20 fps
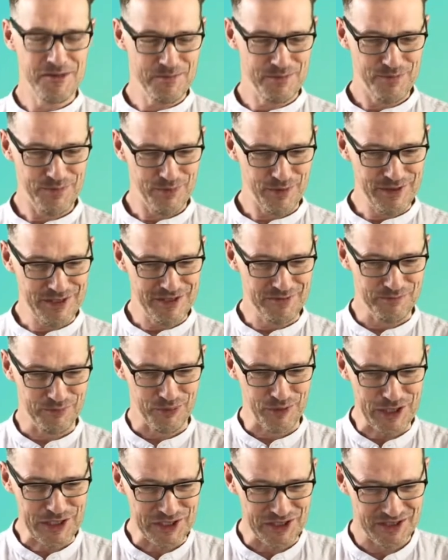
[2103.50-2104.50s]
the Prince of
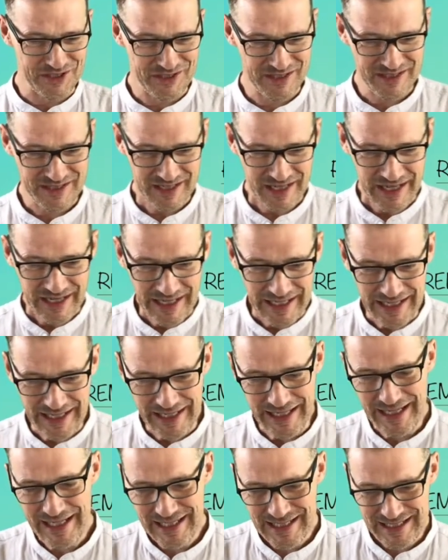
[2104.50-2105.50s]
Preachers,
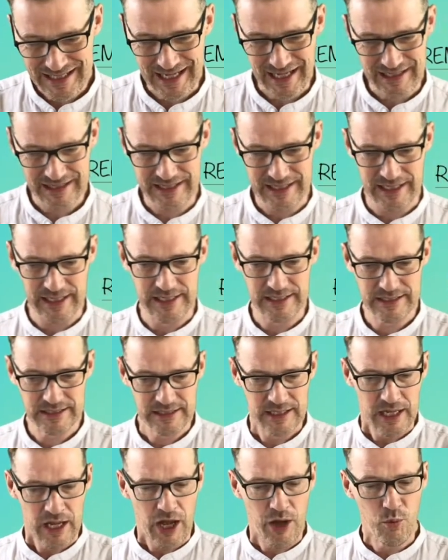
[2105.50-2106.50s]
he, he said
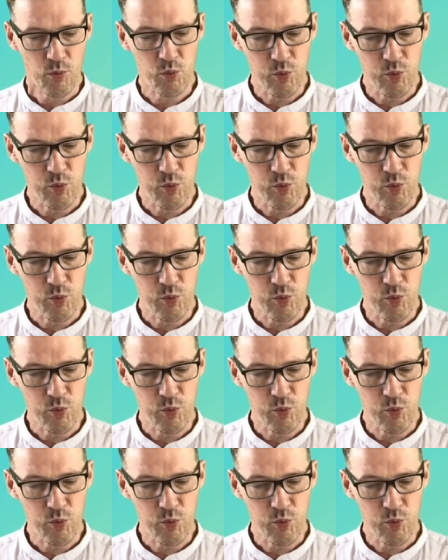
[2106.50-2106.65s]
this uh,